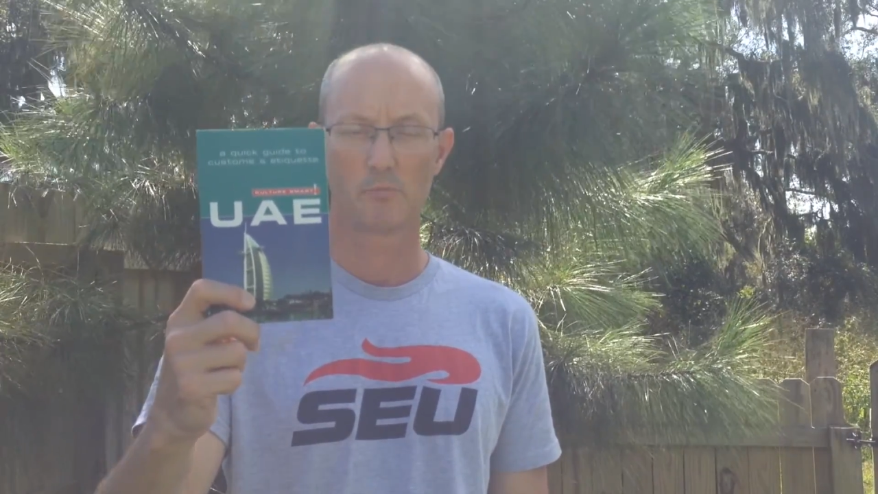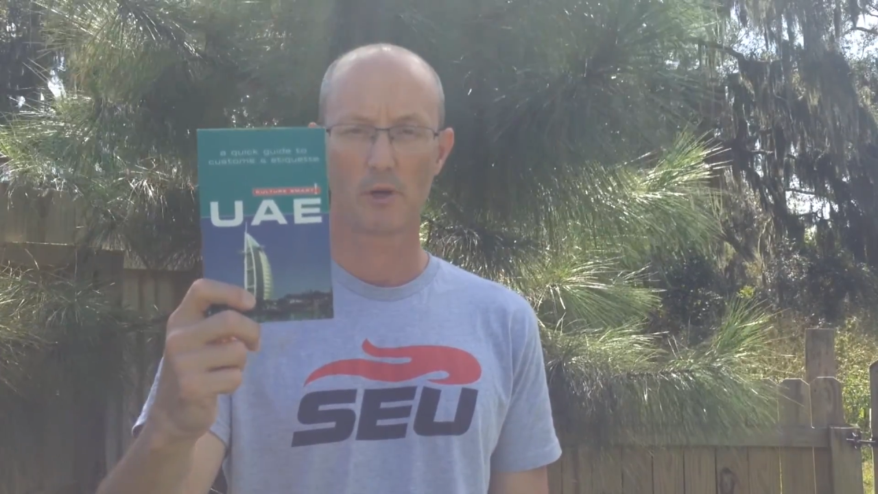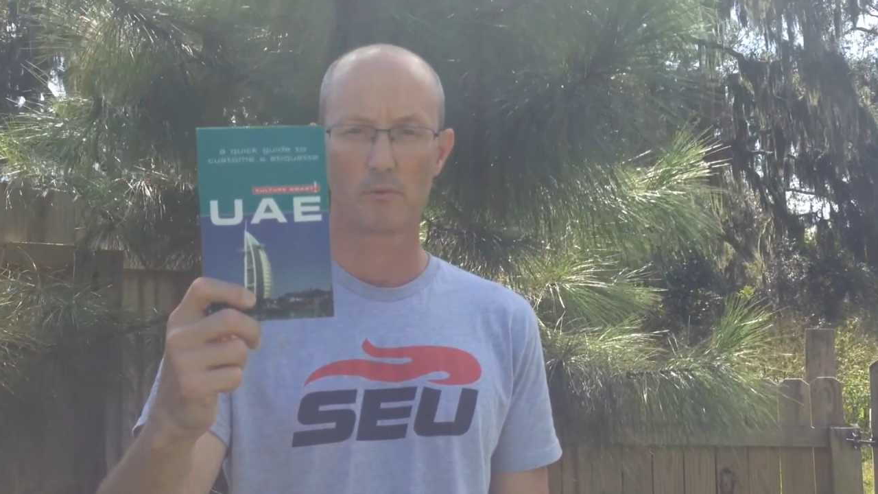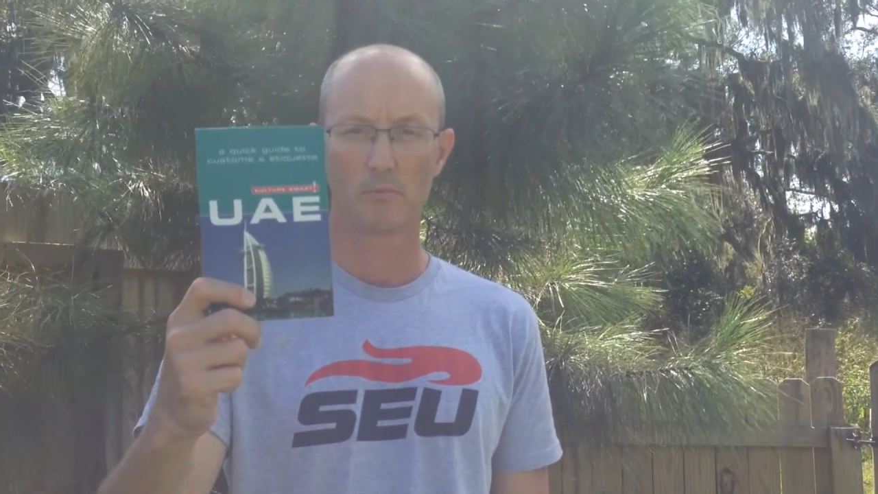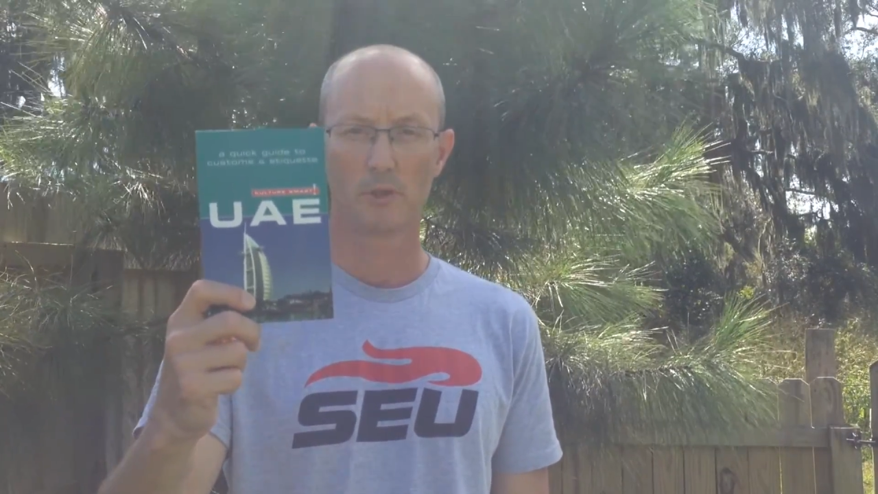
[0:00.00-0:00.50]

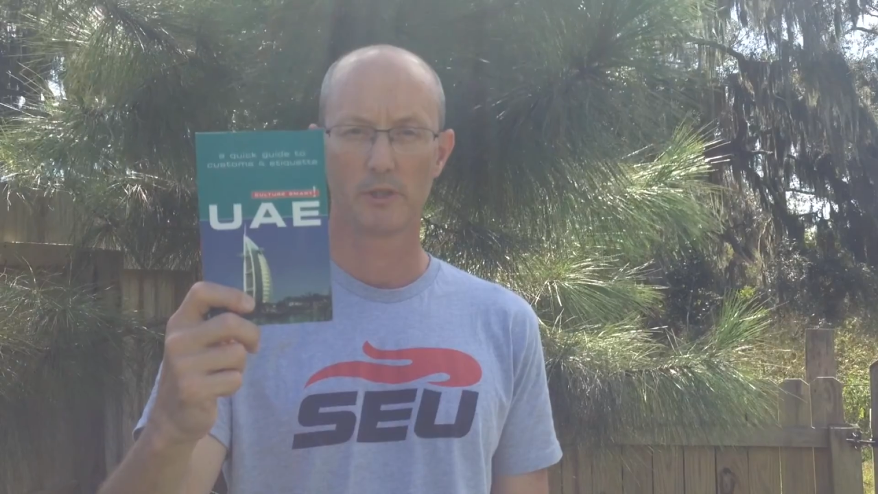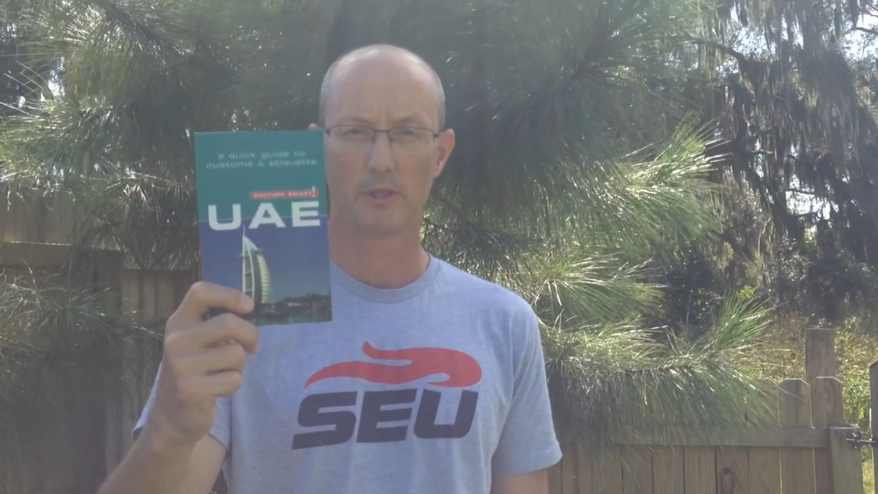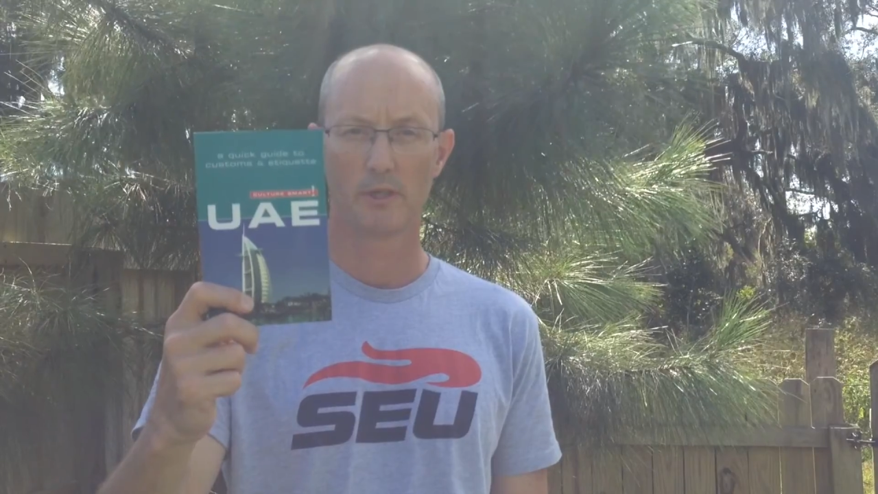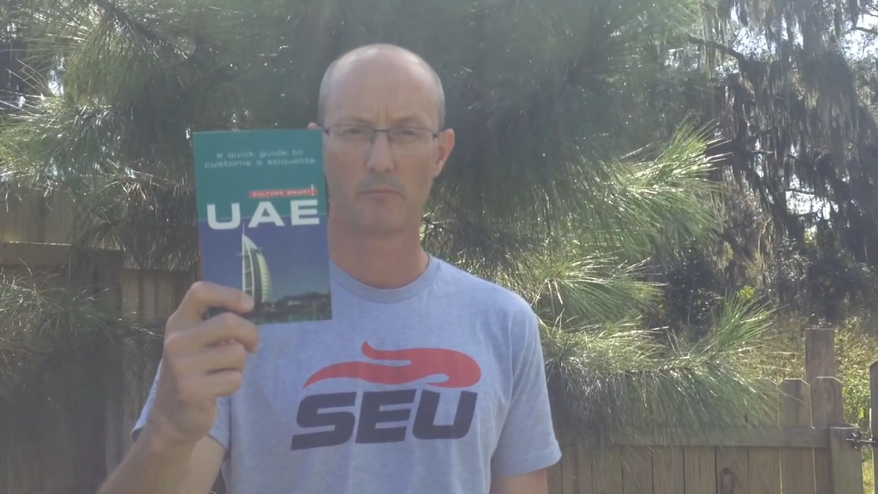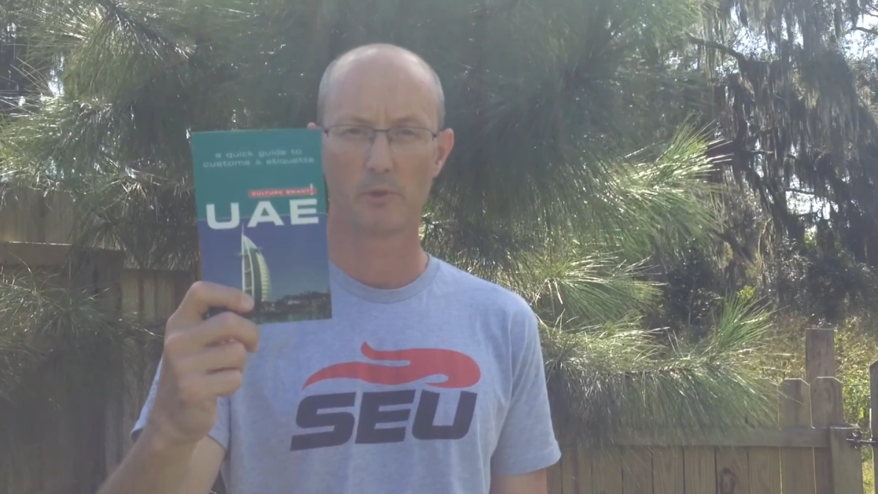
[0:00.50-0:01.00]
probably
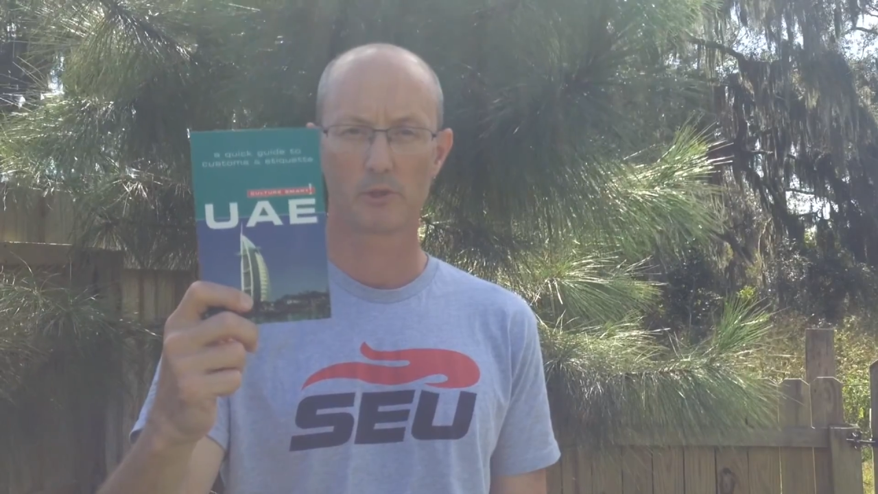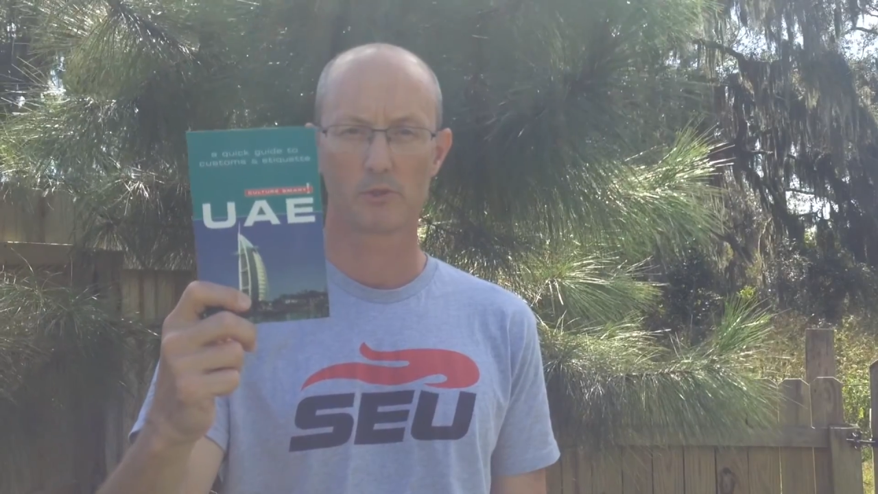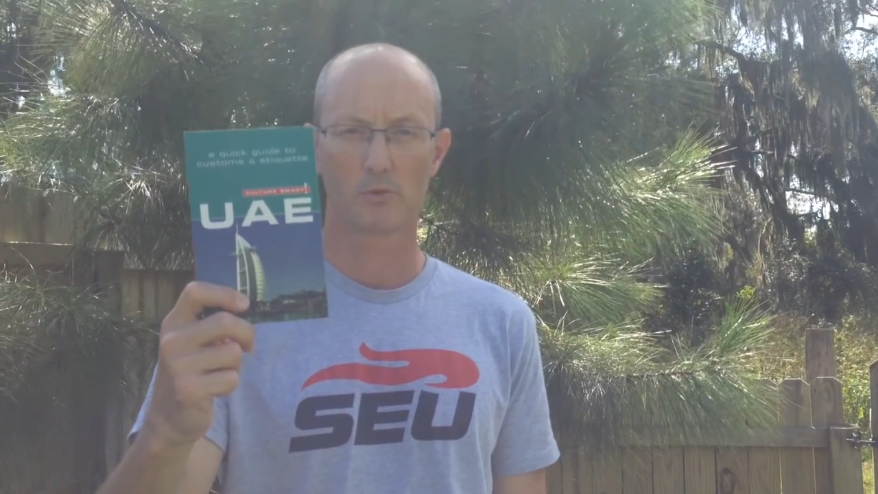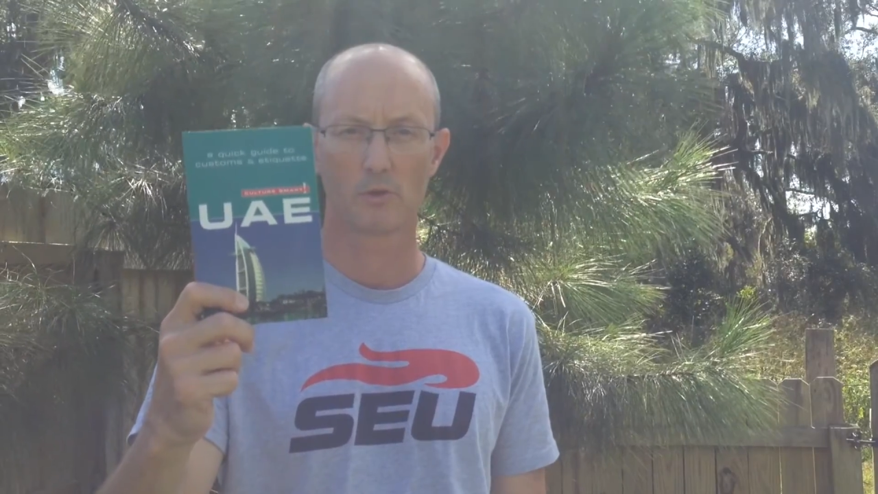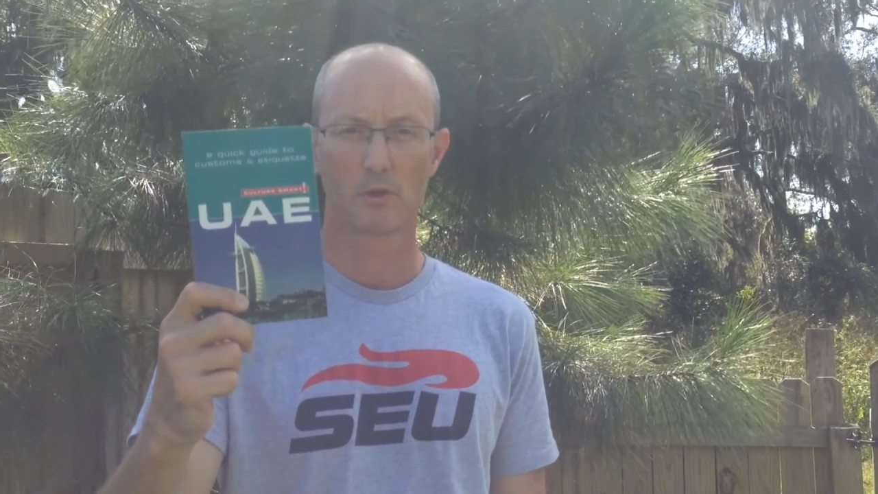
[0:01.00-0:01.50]
in a
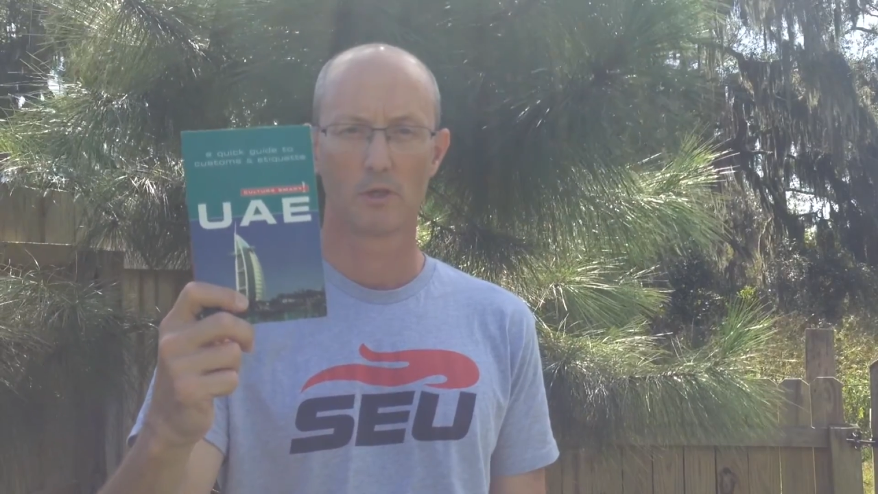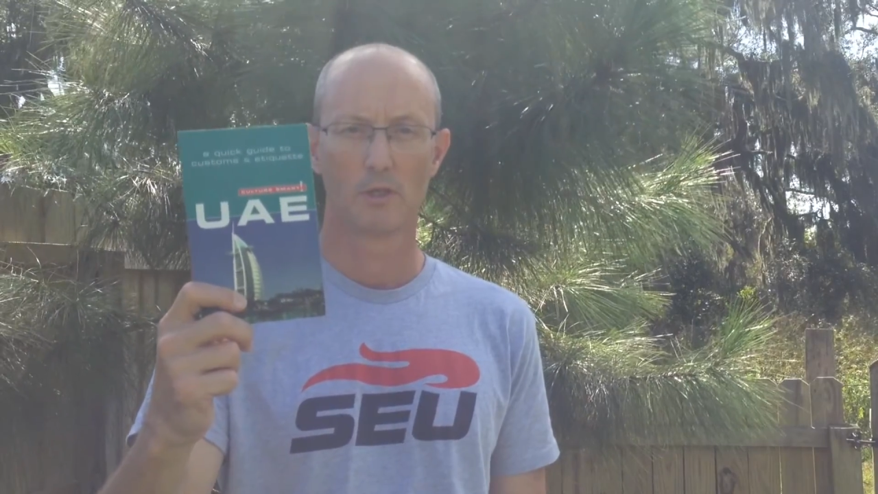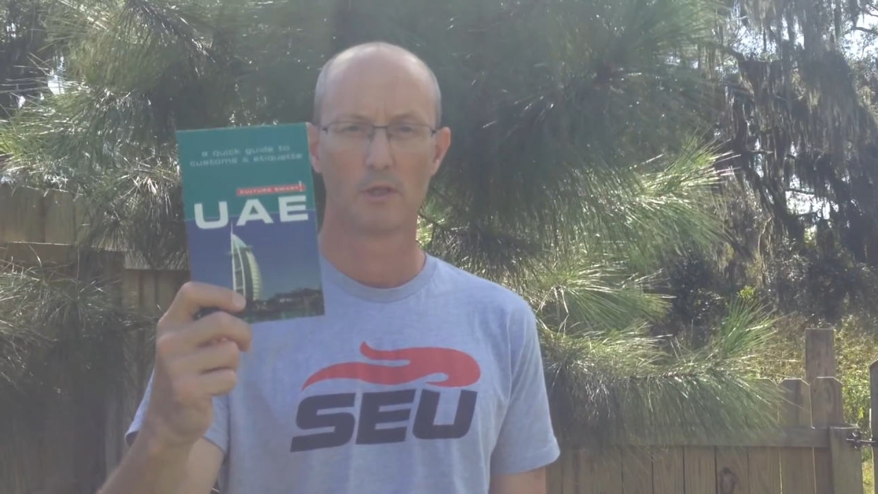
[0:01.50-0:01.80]
bookstore.